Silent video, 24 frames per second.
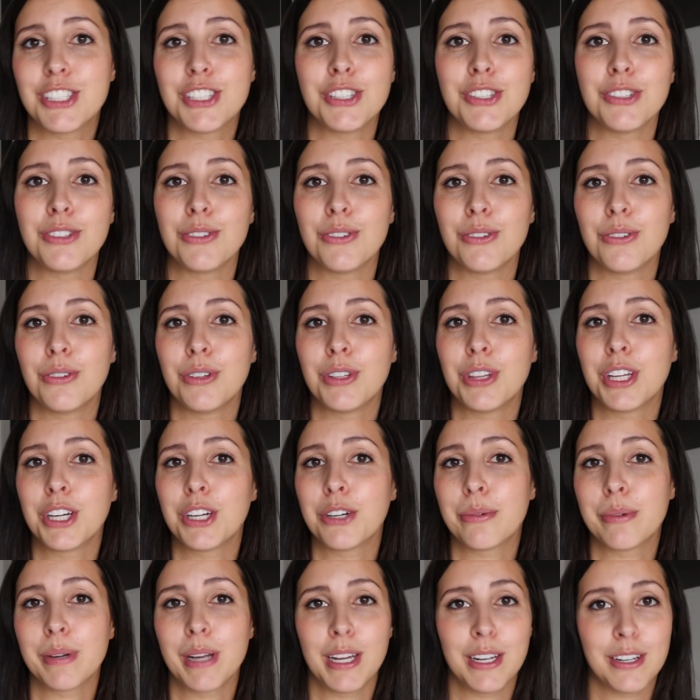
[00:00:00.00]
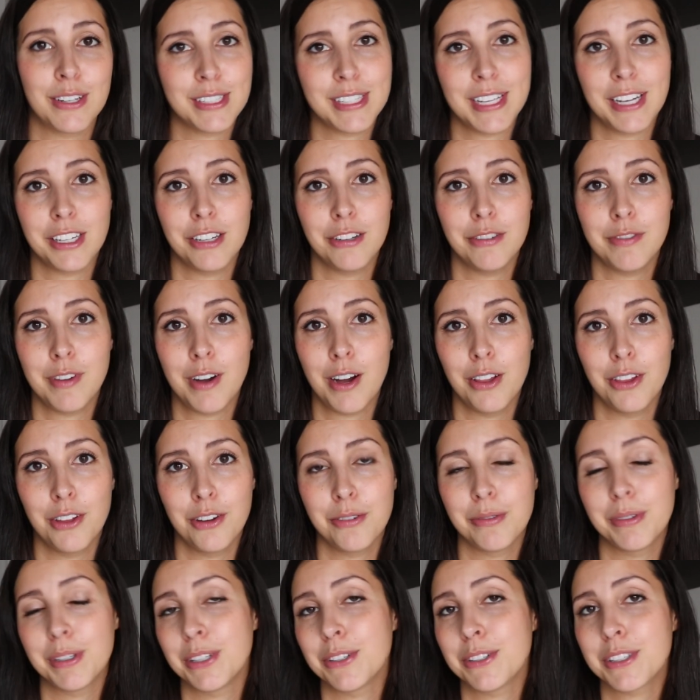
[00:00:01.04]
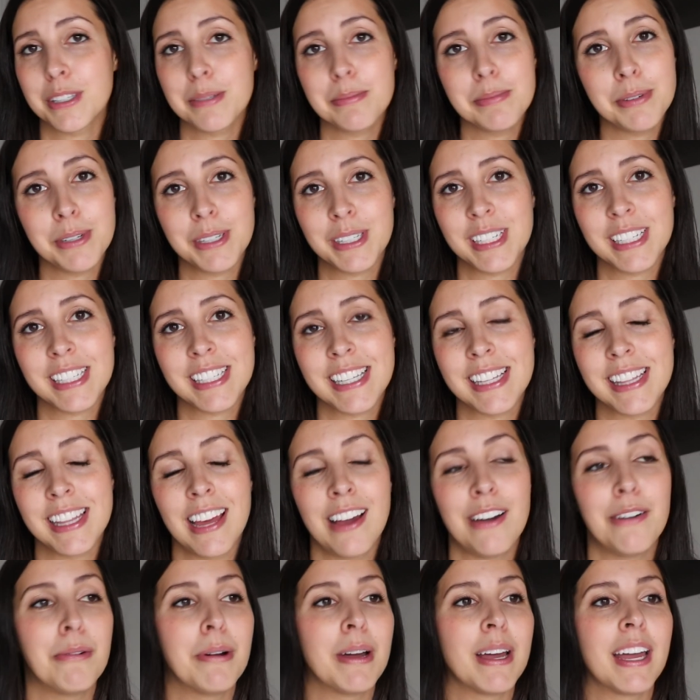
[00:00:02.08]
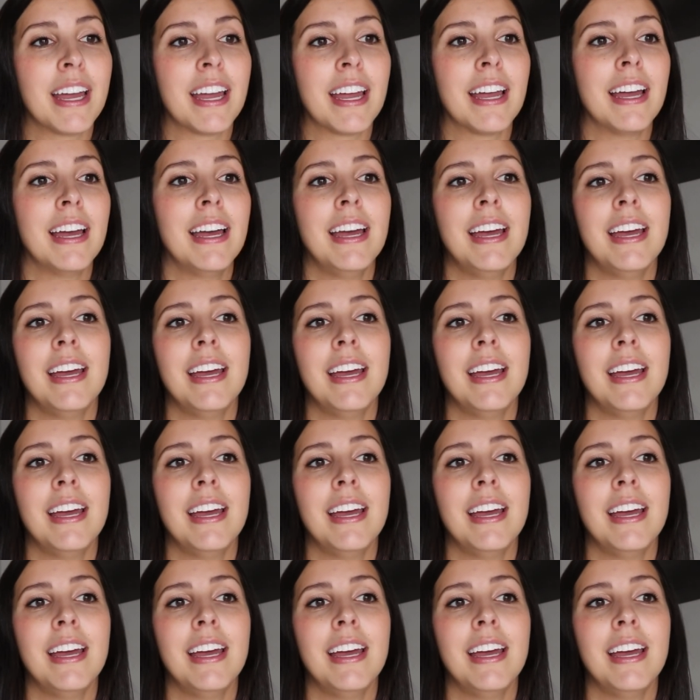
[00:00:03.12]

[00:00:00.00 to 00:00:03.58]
to the creators that you follow when you support us in that way.